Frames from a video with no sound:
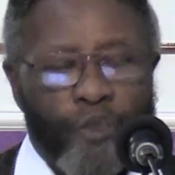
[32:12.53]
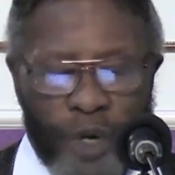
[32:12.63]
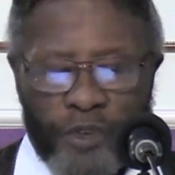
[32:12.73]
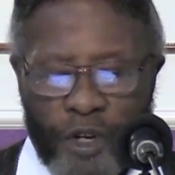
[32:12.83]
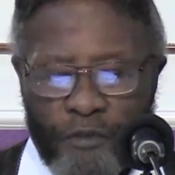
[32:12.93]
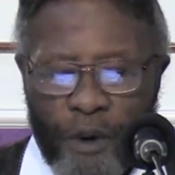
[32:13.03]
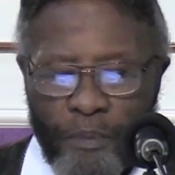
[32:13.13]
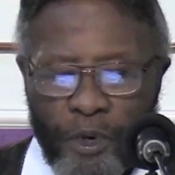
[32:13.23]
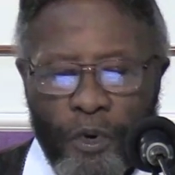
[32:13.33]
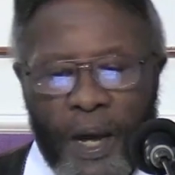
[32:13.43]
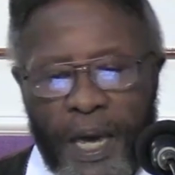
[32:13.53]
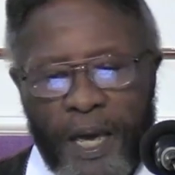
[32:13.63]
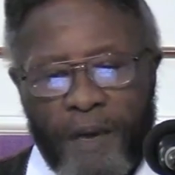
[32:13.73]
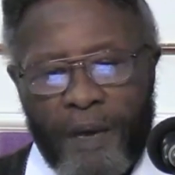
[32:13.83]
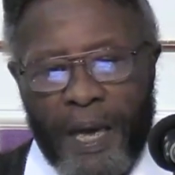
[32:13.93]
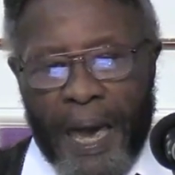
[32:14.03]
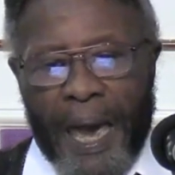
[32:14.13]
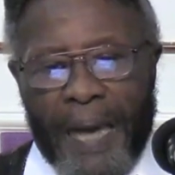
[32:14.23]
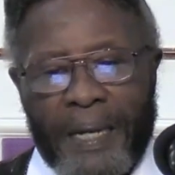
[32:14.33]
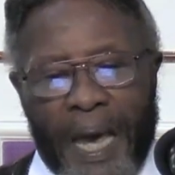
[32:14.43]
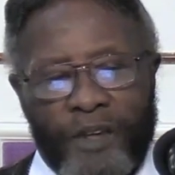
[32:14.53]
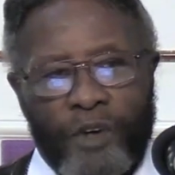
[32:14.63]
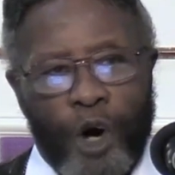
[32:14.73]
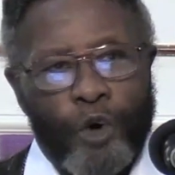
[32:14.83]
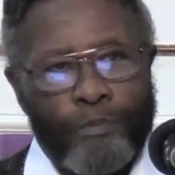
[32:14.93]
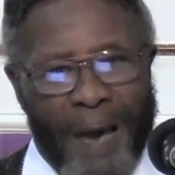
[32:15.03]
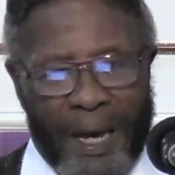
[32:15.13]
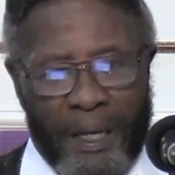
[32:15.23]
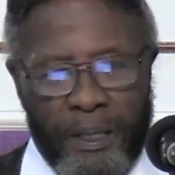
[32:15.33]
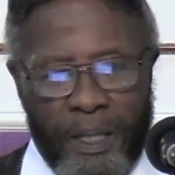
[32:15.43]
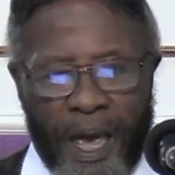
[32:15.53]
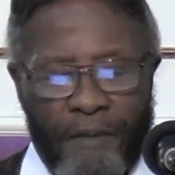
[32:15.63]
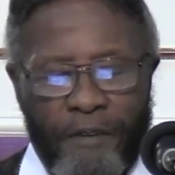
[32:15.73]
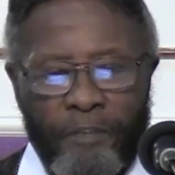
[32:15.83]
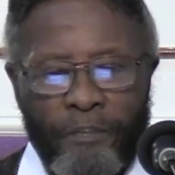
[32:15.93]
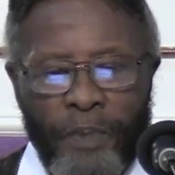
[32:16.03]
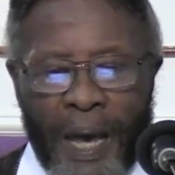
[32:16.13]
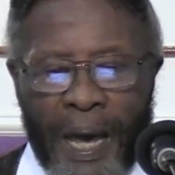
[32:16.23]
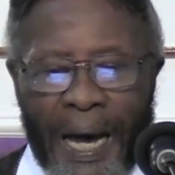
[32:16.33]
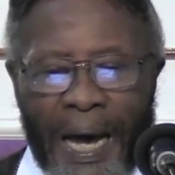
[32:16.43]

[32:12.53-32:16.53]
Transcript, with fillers: is risen from the grave and has gone back to heaven.